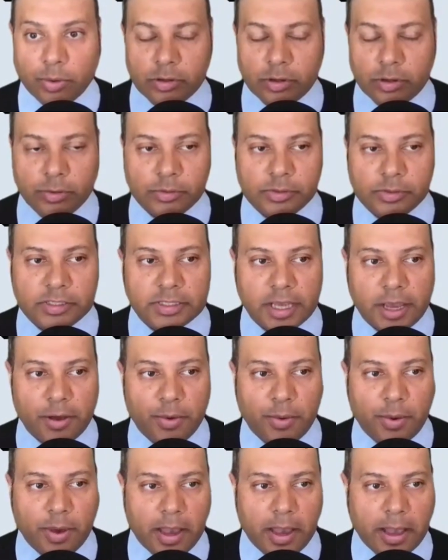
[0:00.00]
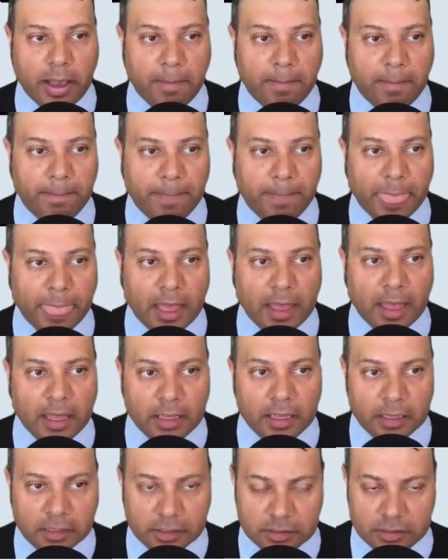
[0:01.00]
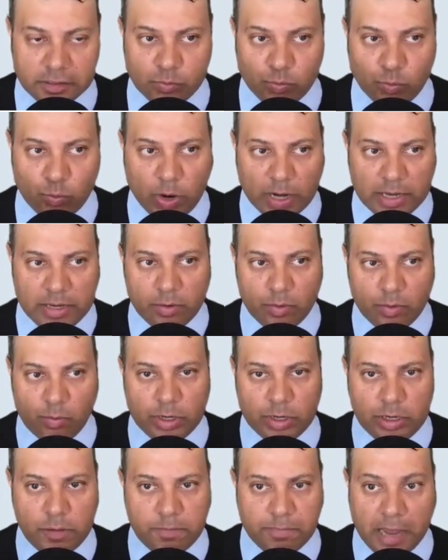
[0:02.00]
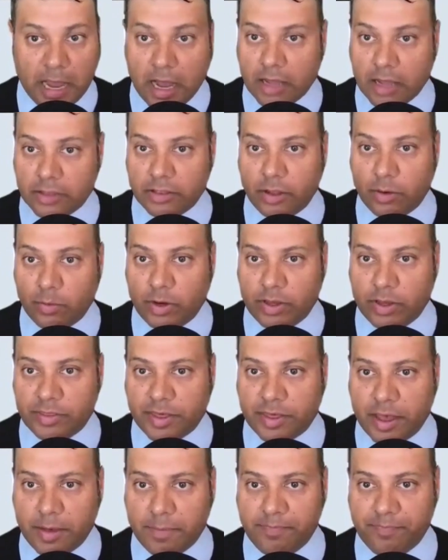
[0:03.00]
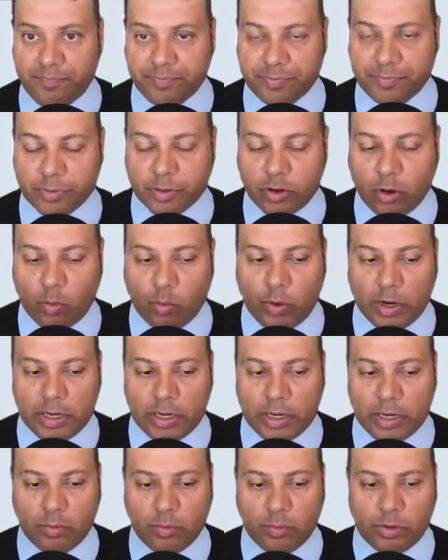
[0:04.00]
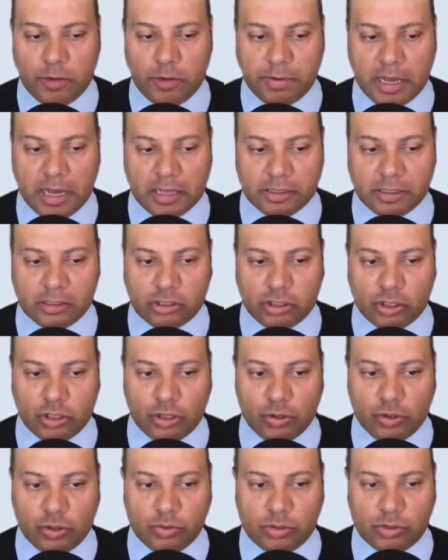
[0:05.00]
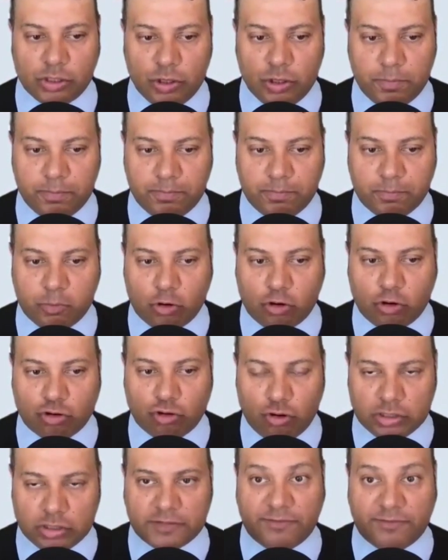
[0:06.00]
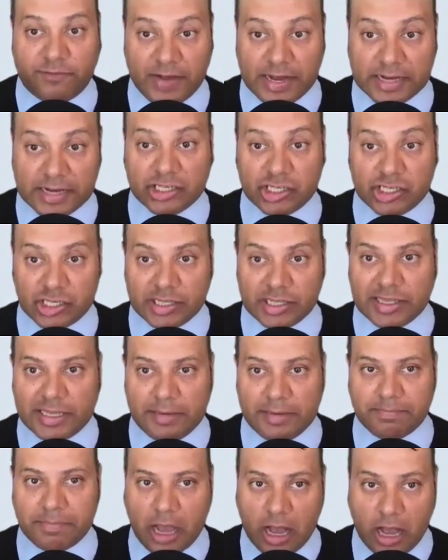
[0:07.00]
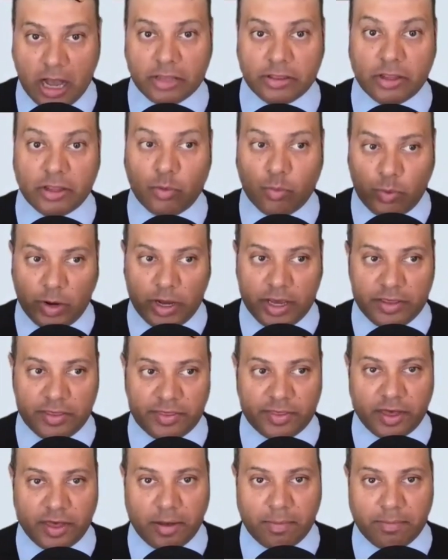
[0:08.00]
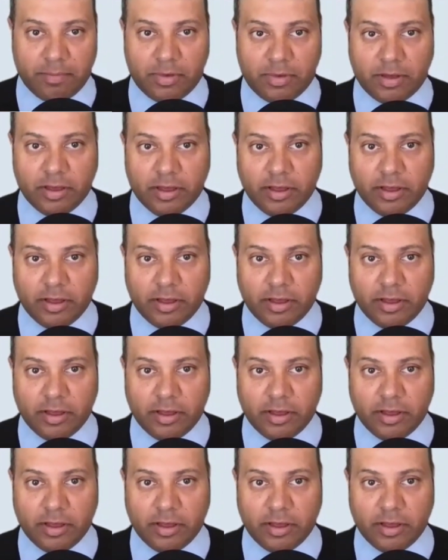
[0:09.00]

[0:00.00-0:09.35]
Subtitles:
Cool. So when you partner with when you partner, do you cross-functionally partner with the